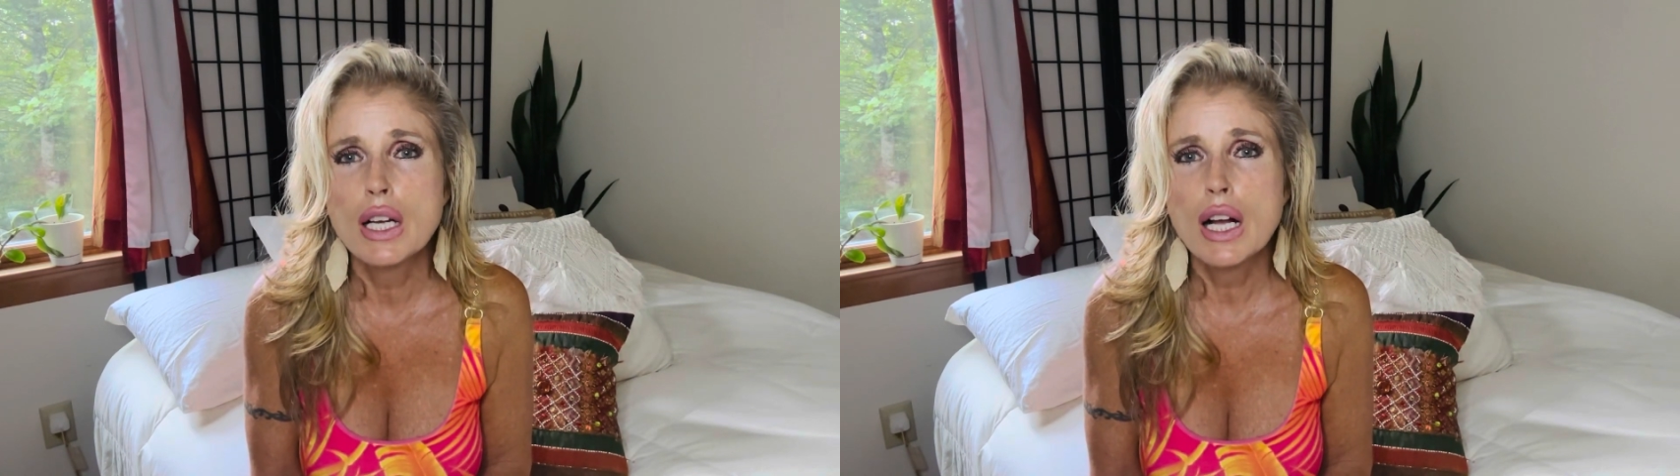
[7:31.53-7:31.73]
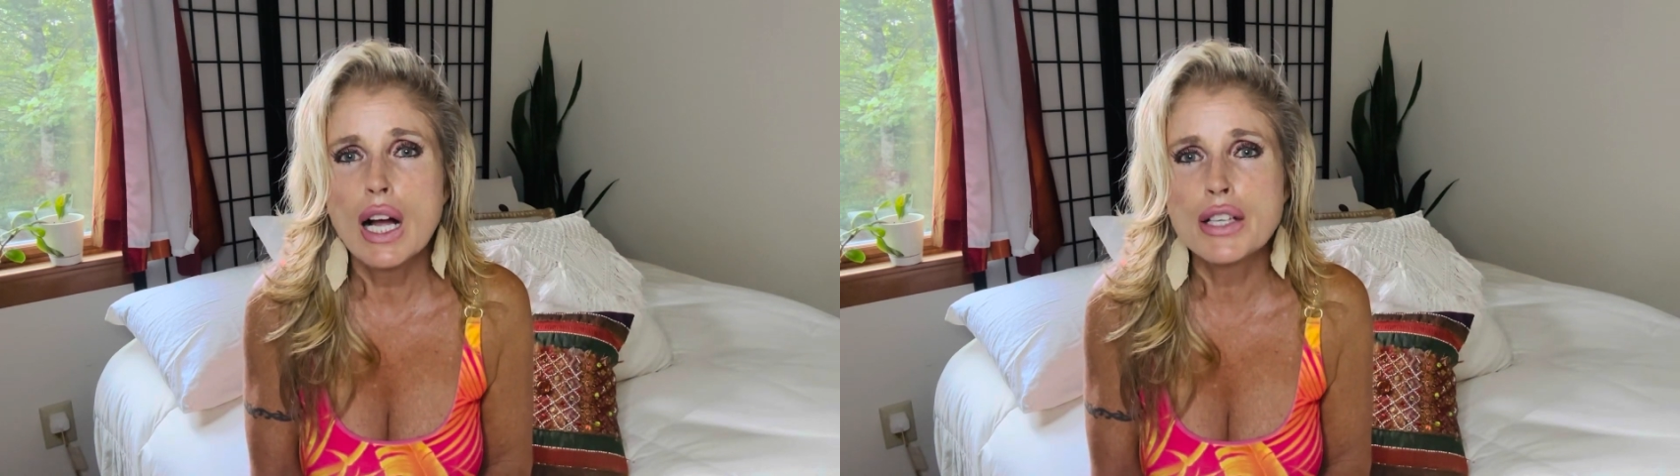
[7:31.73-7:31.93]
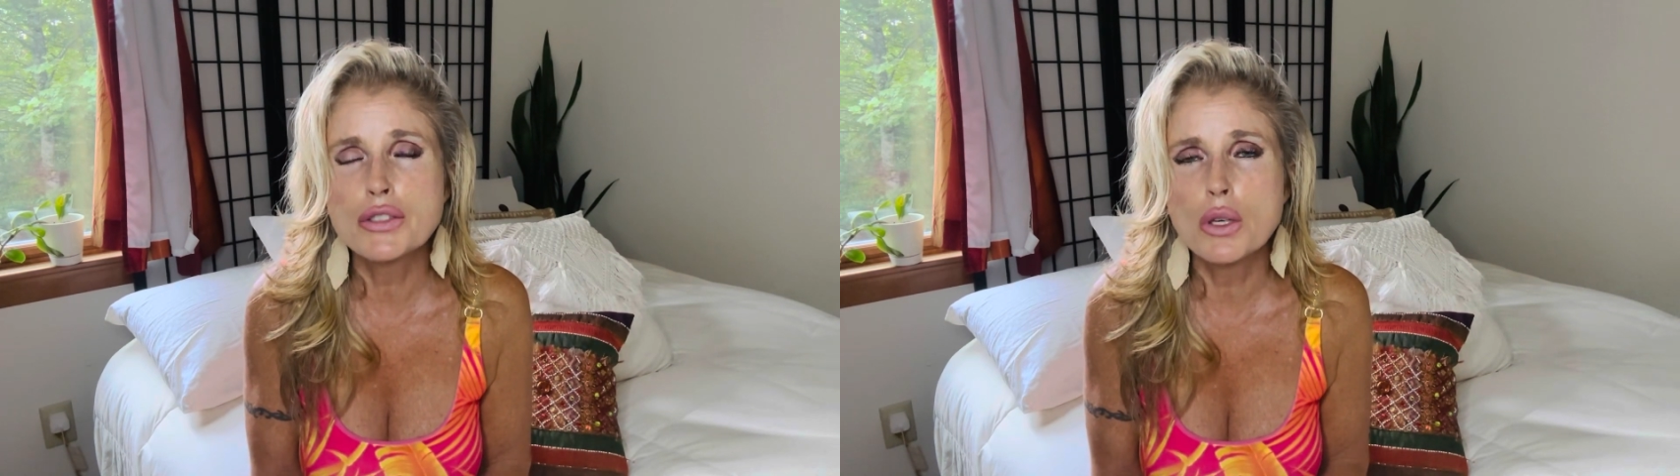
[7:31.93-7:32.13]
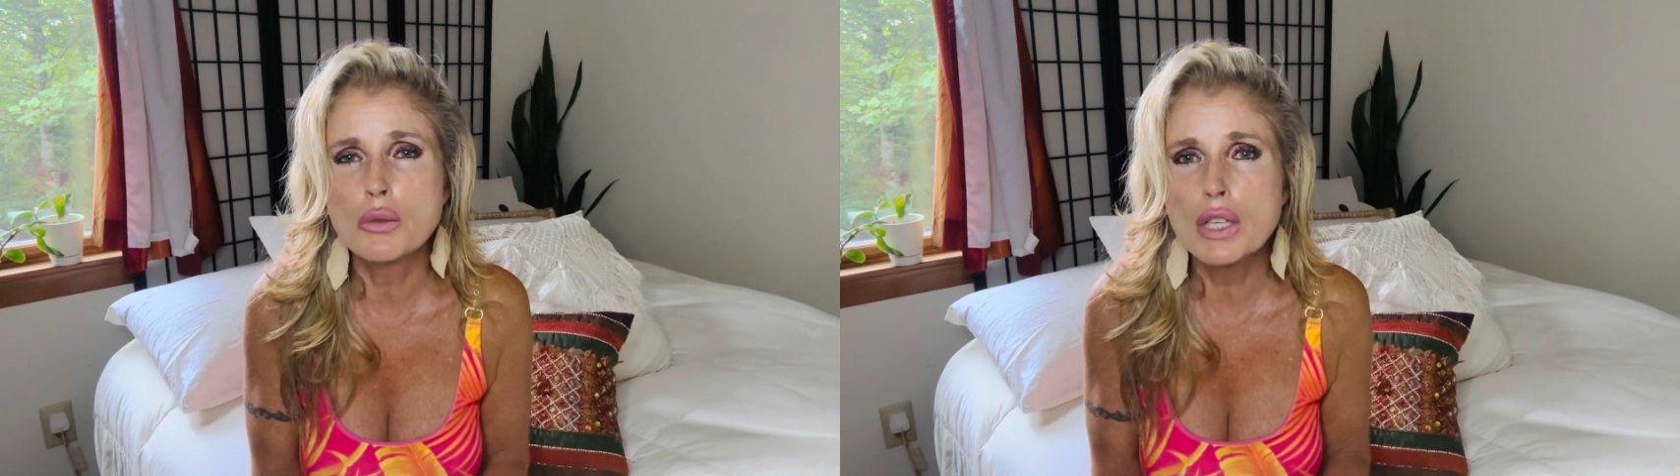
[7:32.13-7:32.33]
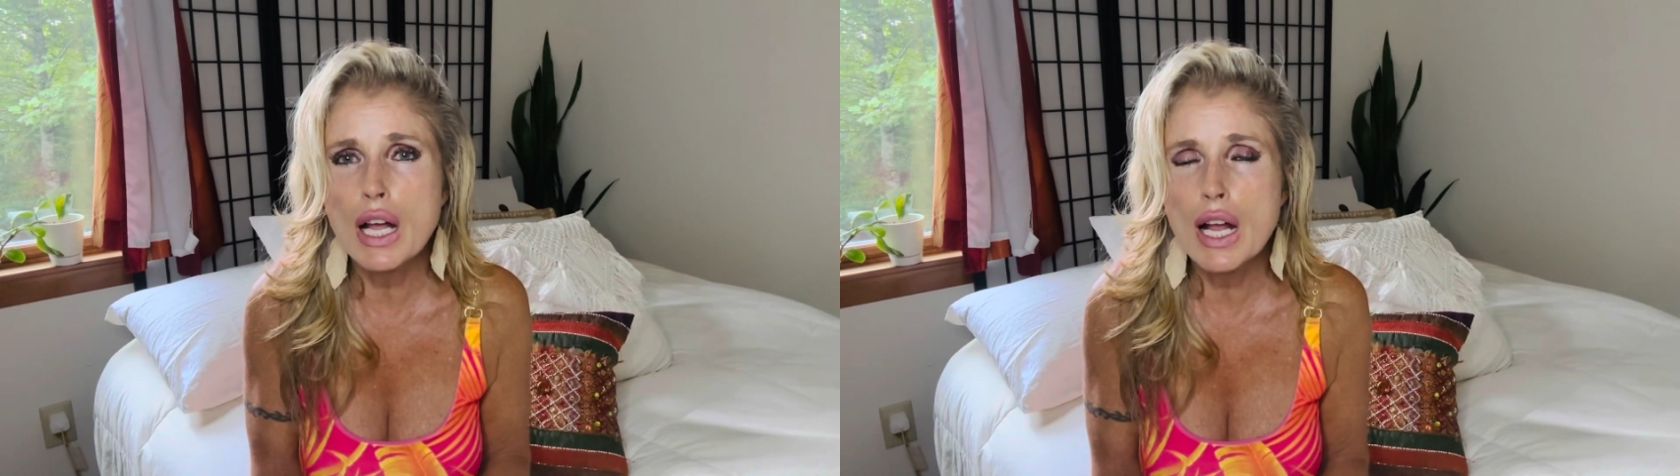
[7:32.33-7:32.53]
I
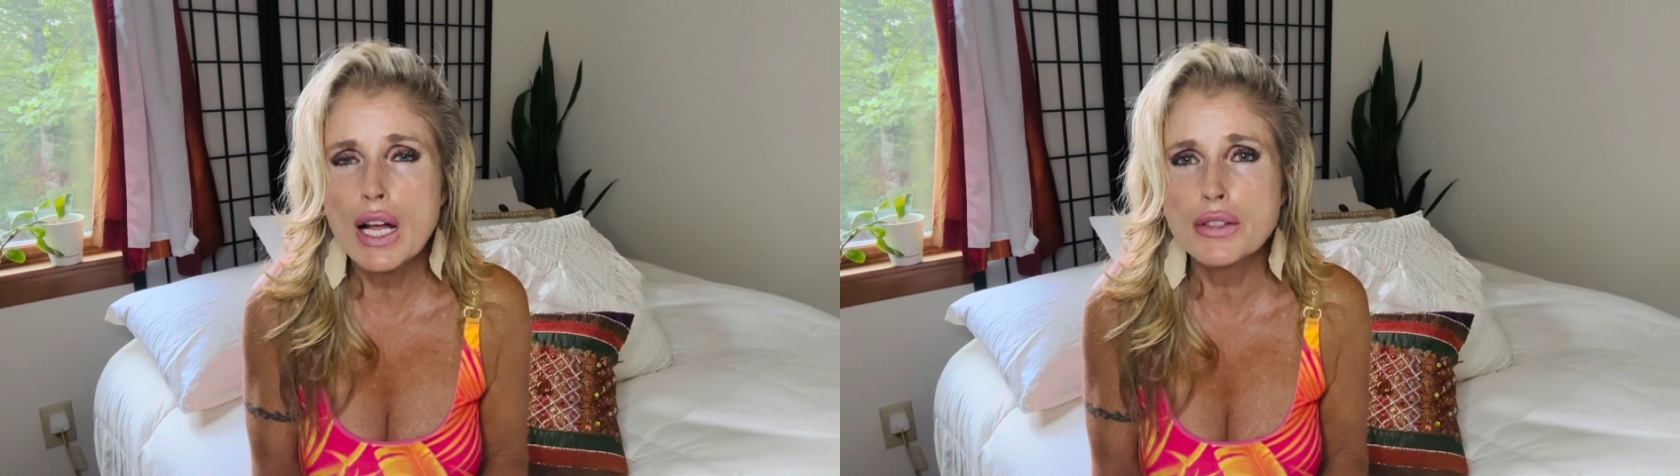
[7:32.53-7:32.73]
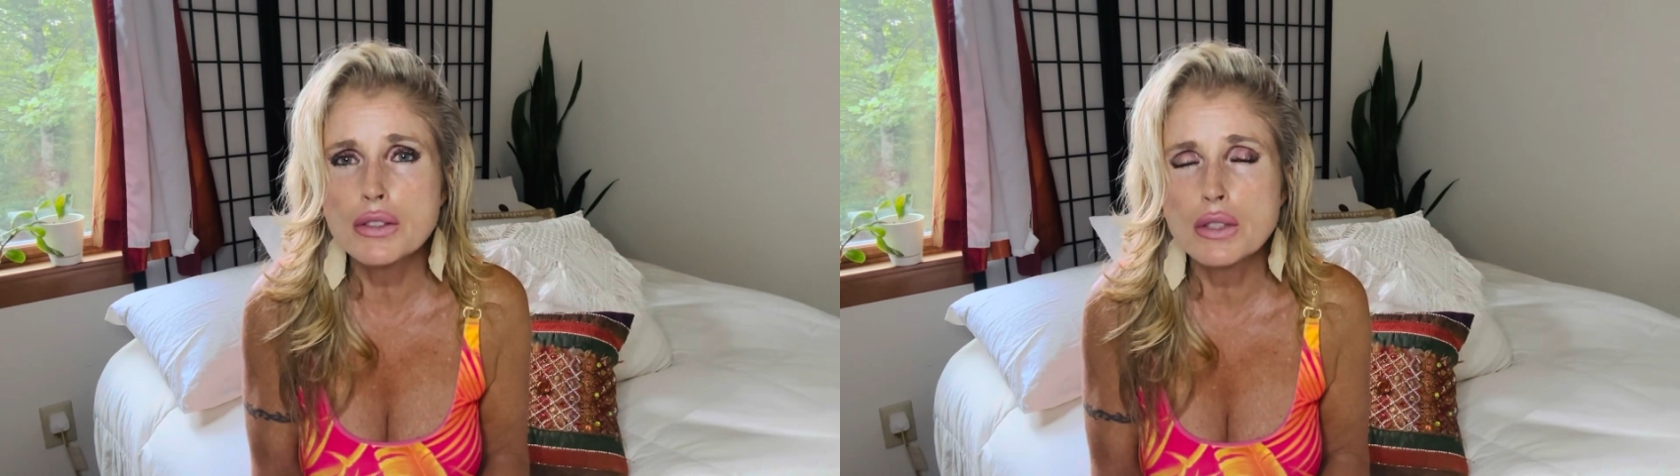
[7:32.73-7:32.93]
don't add